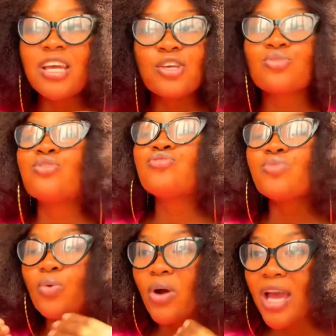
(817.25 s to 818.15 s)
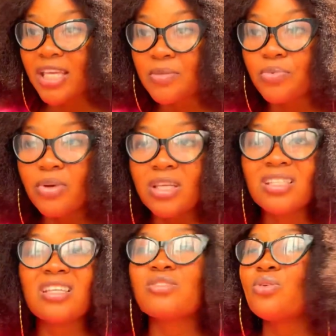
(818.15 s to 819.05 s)
it's going to require experience,
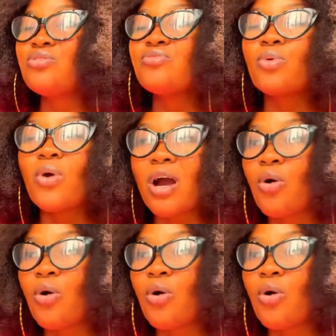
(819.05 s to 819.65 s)
it's going to require